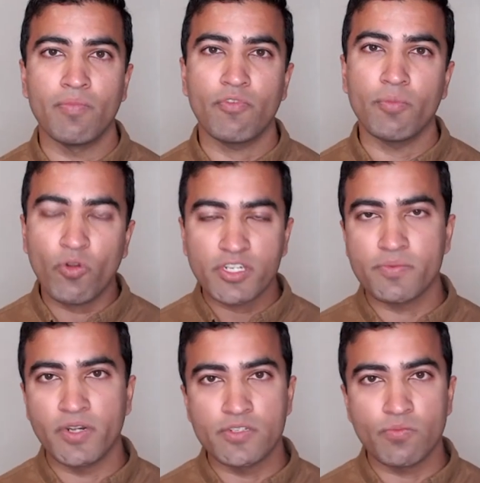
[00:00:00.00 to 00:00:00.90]
From your
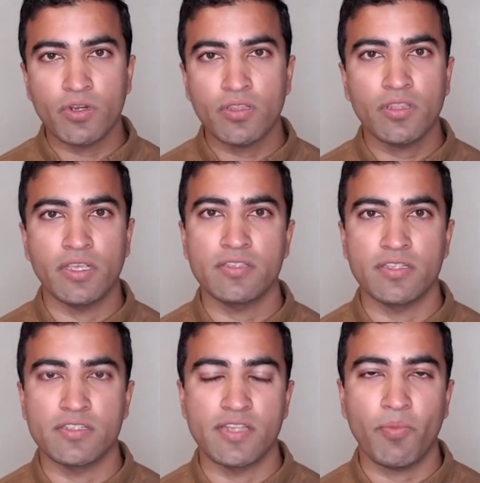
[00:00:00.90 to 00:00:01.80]
experience, what are the things
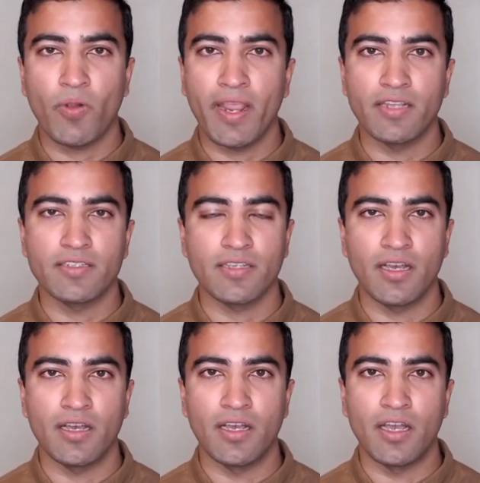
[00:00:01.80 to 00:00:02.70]
that separate
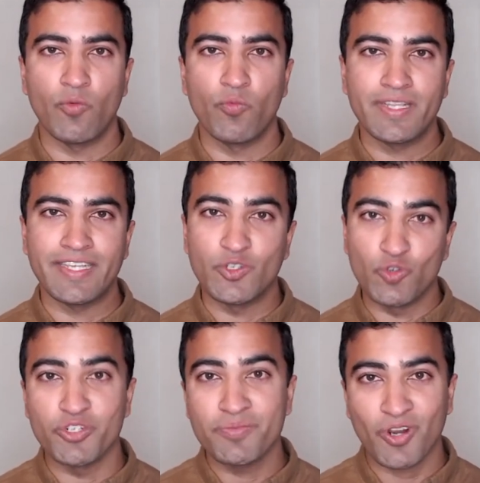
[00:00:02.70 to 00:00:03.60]
a really
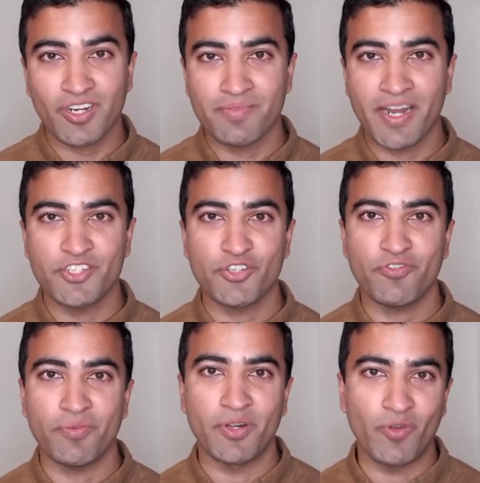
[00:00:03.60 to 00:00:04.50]
good product manager
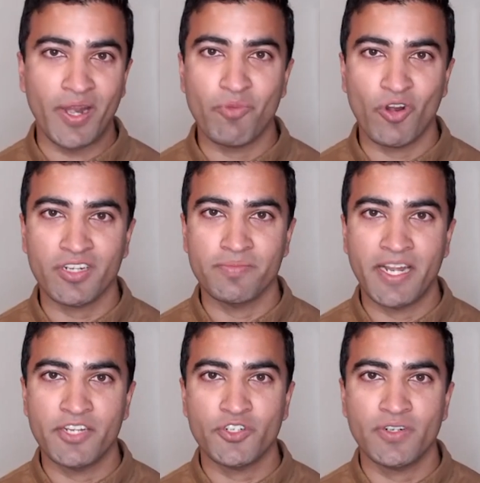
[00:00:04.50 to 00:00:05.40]
from a great product
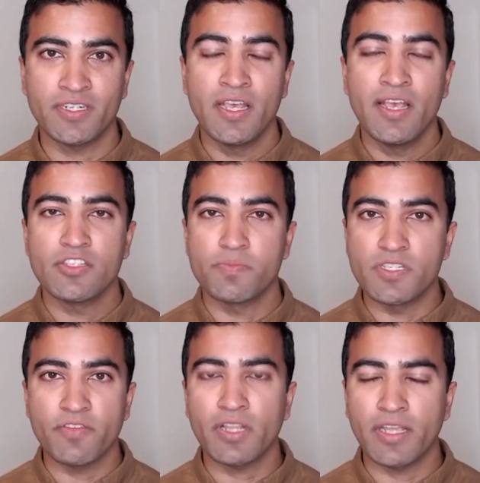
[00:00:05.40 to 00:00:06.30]
manager? And
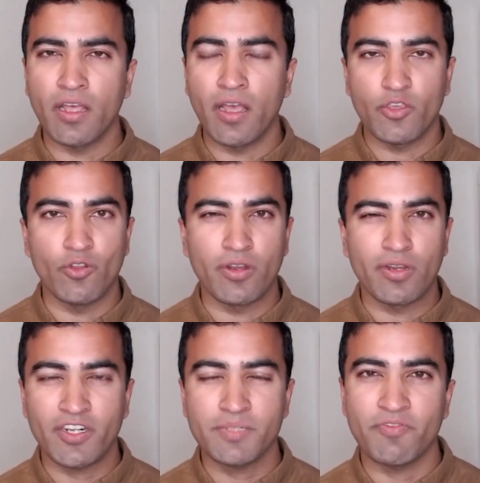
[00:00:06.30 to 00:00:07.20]
specifically, you know,
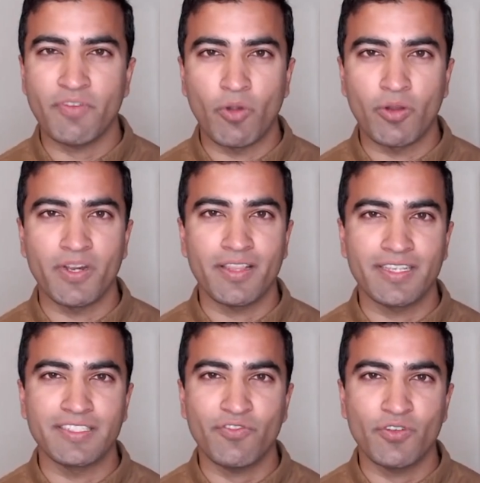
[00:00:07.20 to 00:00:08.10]
correct me if I'm wrong, but I
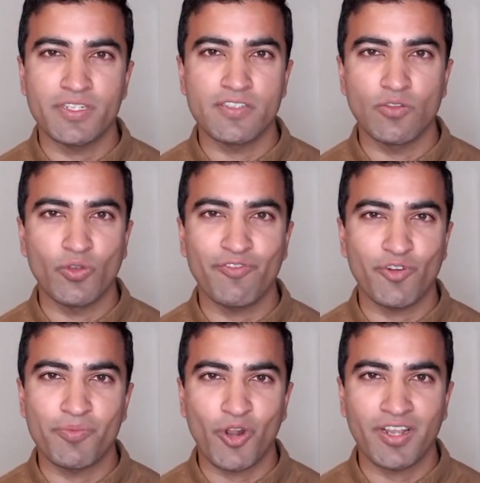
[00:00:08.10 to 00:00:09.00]
think Different is looking for
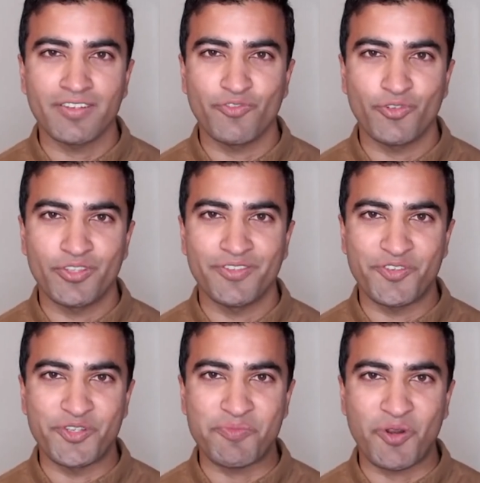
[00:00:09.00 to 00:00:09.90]
a product for the
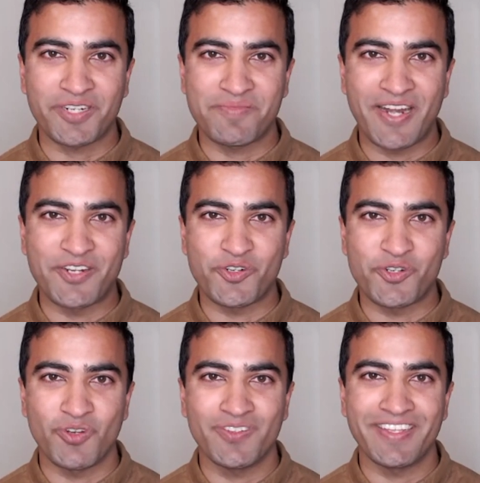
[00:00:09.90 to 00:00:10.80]
first product manager as
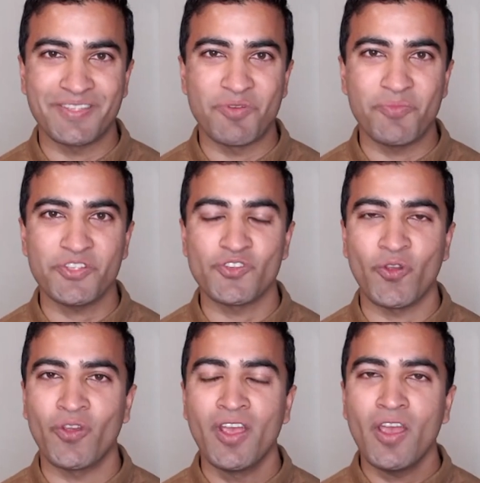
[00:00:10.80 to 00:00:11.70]
well at the moment.
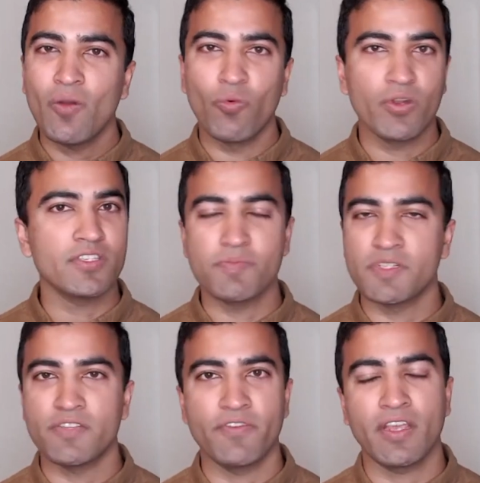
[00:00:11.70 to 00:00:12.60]
So what are the
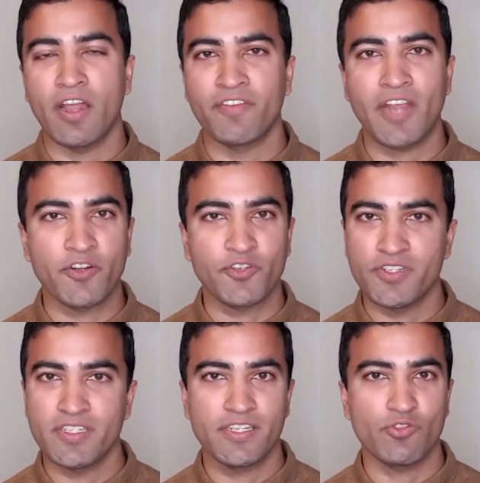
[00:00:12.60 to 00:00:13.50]
specific kind of
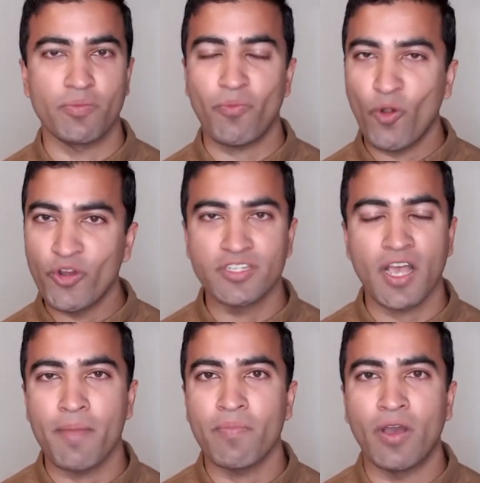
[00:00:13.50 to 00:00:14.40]
characteristics or the prototype